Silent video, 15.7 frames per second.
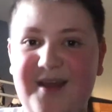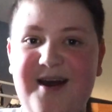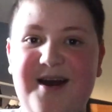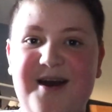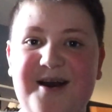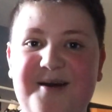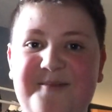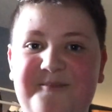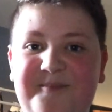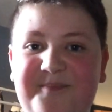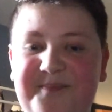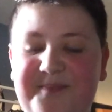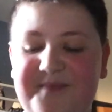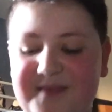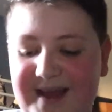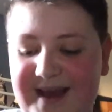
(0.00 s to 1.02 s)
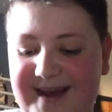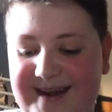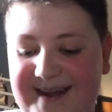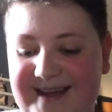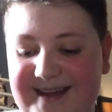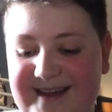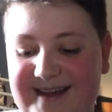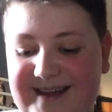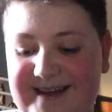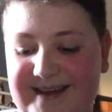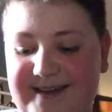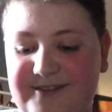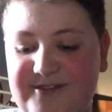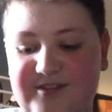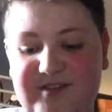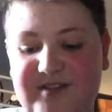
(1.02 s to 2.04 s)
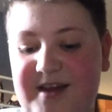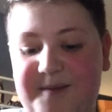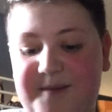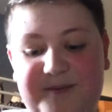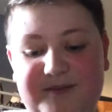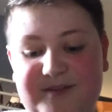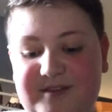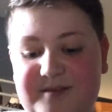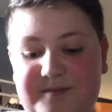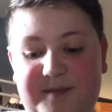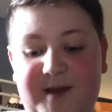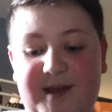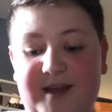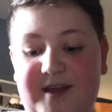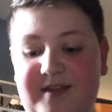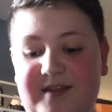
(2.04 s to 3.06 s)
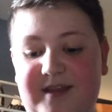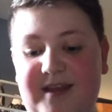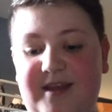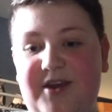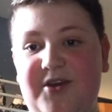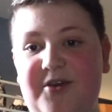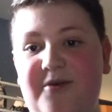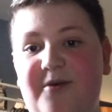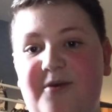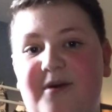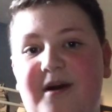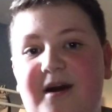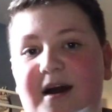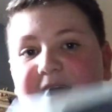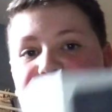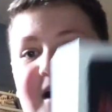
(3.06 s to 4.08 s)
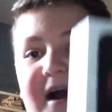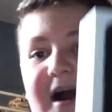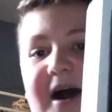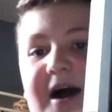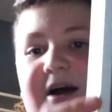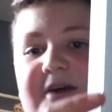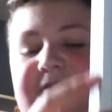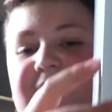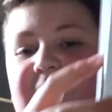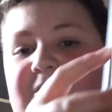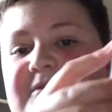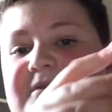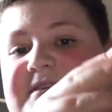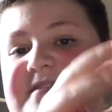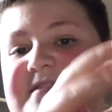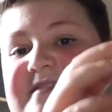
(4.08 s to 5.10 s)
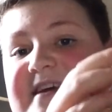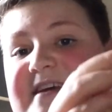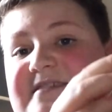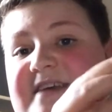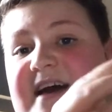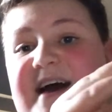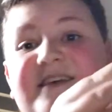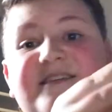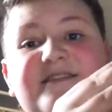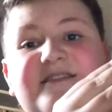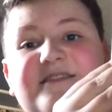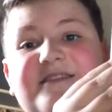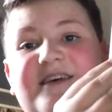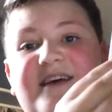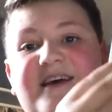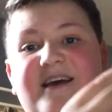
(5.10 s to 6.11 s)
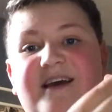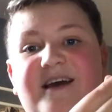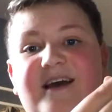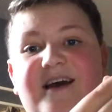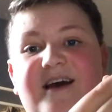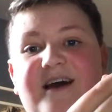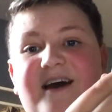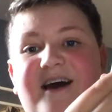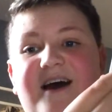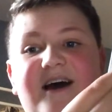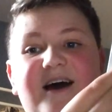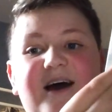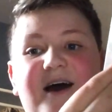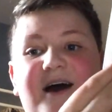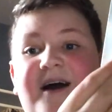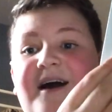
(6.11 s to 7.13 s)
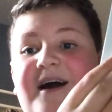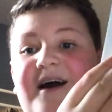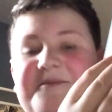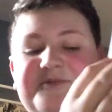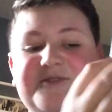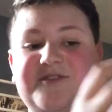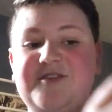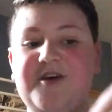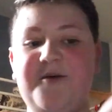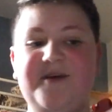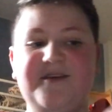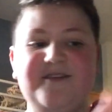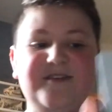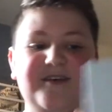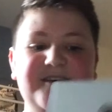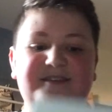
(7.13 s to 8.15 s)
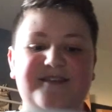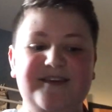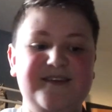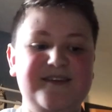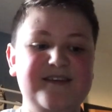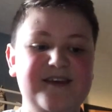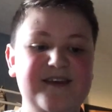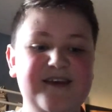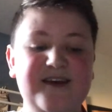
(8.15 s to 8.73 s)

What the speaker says: and it just happens to be the new iPhone 6S. I'm so excited